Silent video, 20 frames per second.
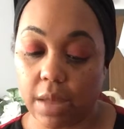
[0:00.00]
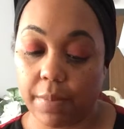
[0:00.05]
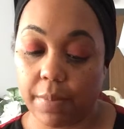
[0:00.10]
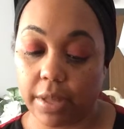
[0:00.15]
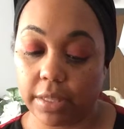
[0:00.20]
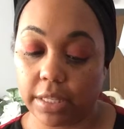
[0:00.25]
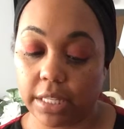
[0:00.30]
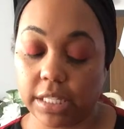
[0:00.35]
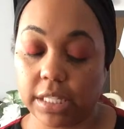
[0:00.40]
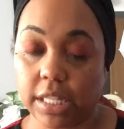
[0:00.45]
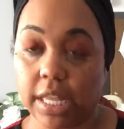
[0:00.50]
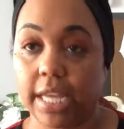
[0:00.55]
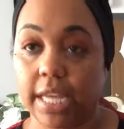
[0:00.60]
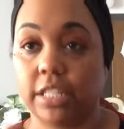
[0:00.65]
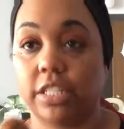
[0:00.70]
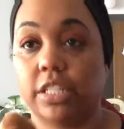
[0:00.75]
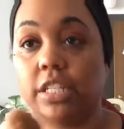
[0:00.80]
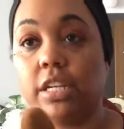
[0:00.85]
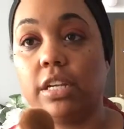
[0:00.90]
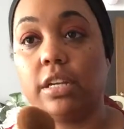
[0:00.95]
I bought this
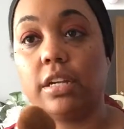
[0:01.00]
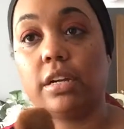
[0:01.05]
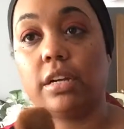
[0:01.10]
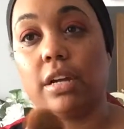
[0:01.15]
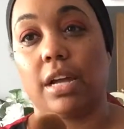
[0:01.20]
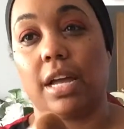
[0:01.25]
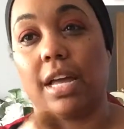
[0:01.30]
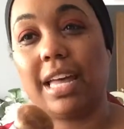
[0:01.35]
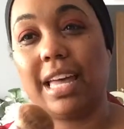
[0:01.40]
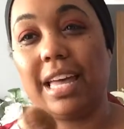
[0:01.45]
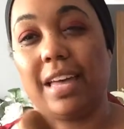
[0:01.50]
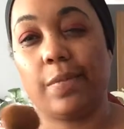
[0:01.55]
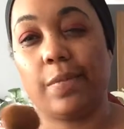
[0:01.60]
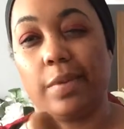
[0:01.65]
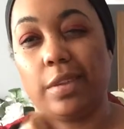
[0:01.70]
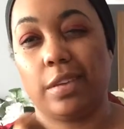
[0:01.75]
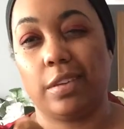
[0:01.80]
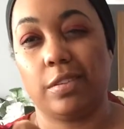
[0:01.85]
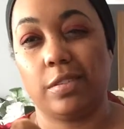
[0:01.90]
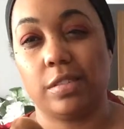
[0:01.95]
last year. I have
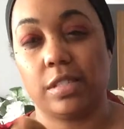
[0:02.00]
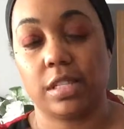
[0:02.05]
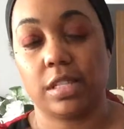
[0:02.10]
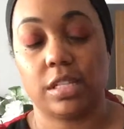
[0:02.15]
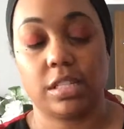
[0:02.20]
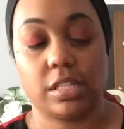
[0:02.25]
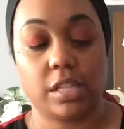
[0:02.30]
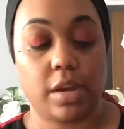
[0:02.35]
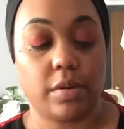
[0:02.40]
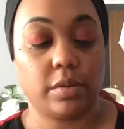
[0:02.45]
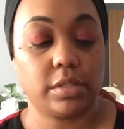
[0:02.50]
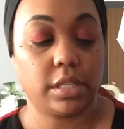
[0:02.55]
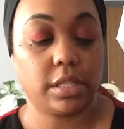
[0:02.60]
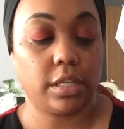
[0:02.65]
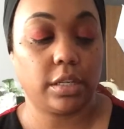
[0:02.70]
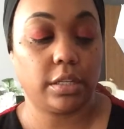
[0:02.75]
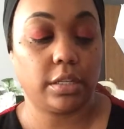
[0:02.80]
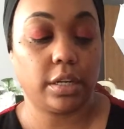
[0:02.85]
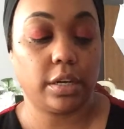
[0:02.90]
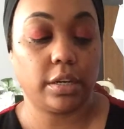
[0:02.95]
been using it, so it's a
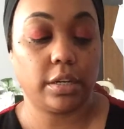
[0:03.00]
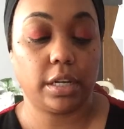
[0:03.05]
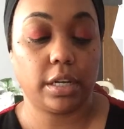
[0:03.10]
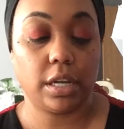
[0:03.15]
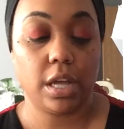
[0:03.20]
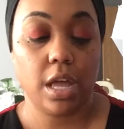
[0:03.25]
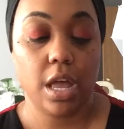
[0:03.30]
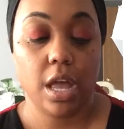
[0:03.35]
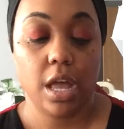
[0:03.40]
little dirty,